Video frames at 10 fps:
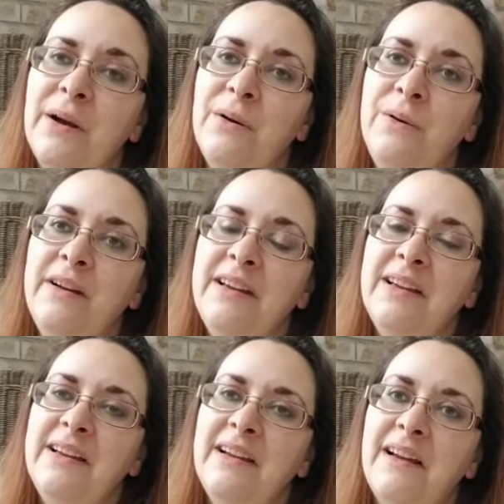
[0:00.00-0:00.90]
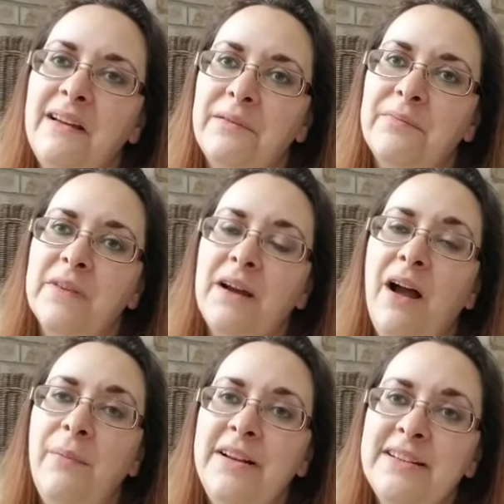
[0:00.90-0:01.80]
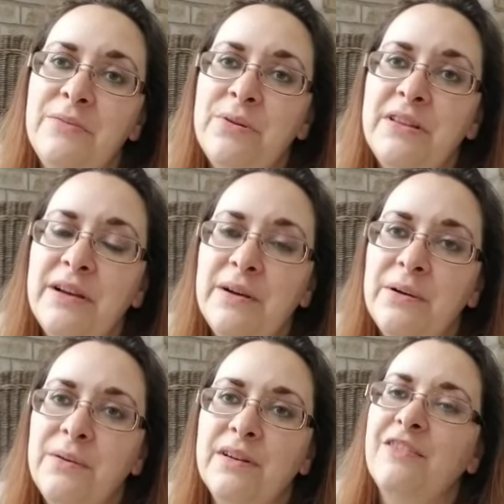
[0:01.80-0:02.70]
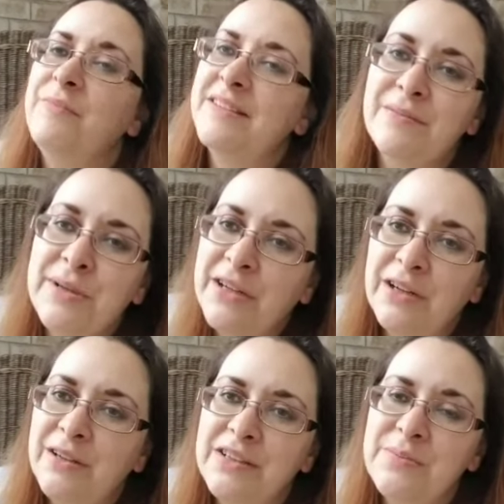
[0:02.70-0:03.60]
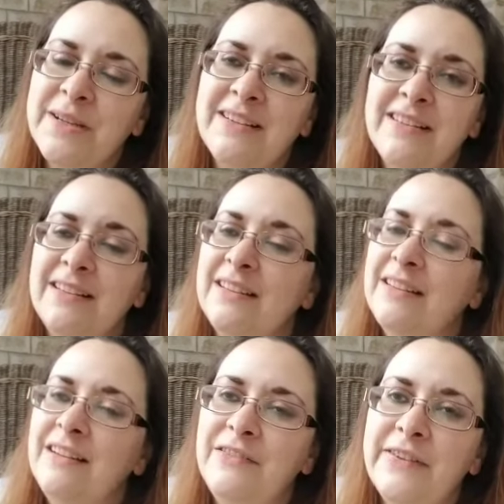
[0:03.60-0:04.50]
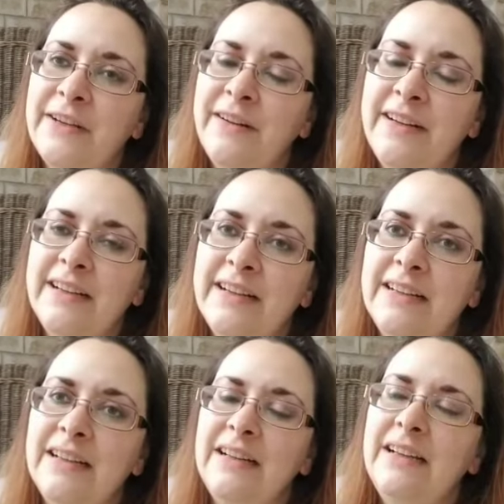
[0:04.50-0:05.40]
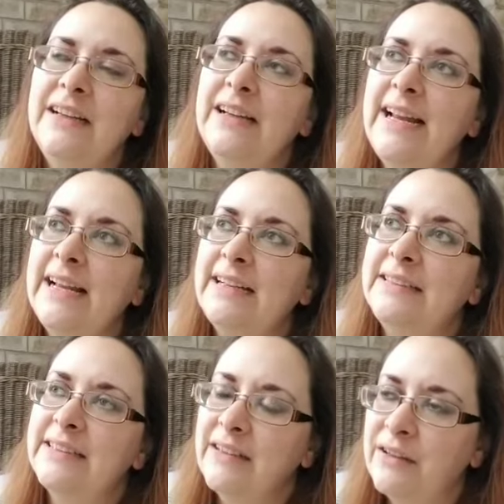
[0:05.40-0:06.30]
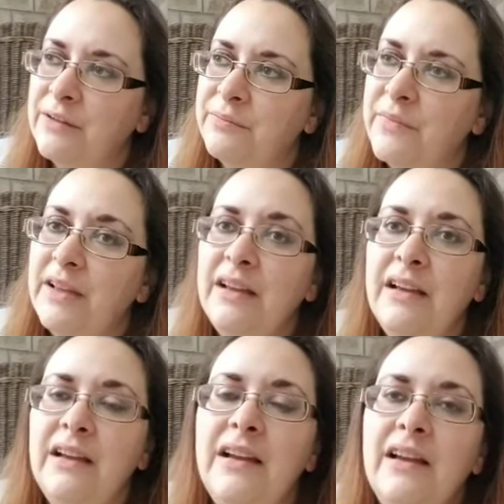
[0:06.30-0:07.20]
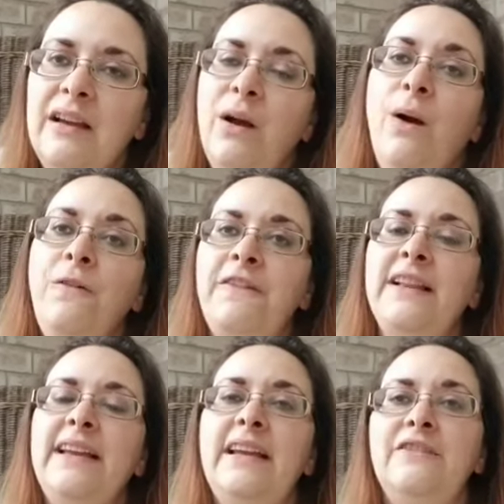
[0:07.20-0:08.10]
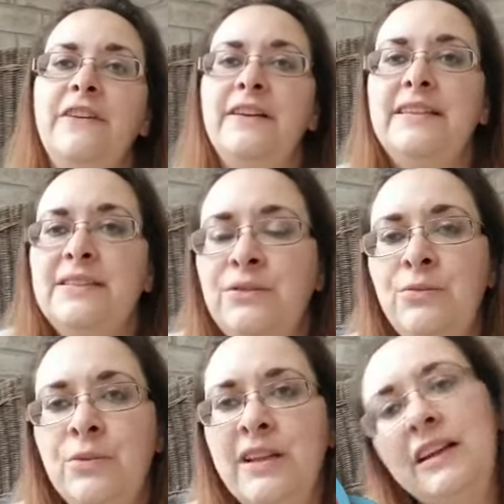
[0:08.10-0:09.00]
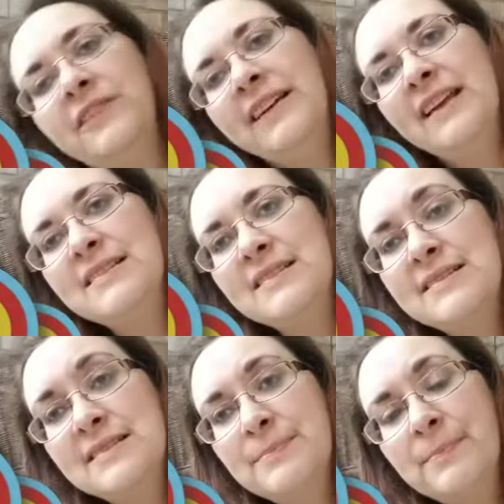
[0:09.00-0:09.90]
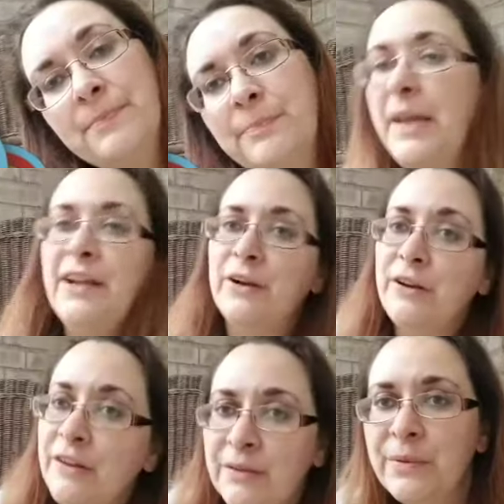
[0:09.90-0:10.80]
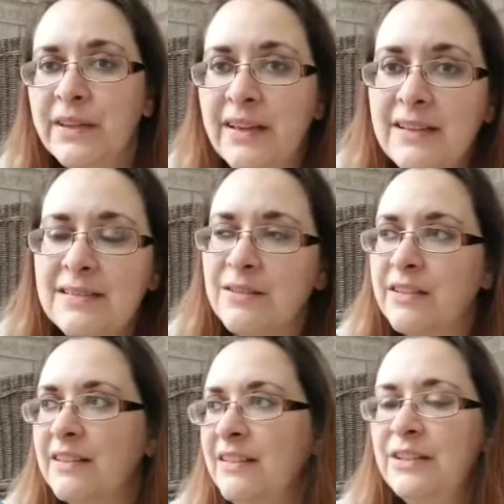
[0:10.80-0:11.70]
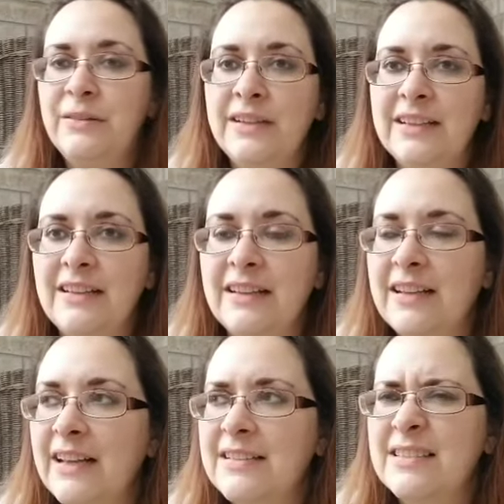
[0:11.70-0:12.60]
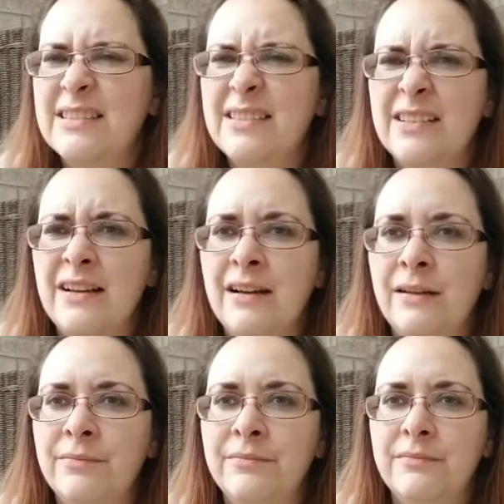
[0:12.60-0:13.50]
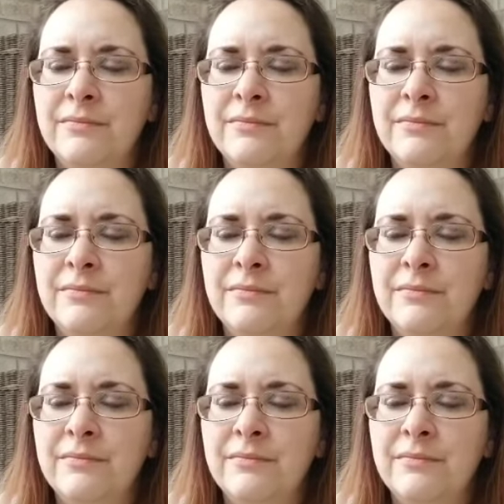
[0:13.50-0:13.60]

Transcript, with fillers: go. Um, comment down below, give me some encouragement. I love hearing it. And um, hopefully, very soon, we'll have a guest speaker with us or, you know, a guest um,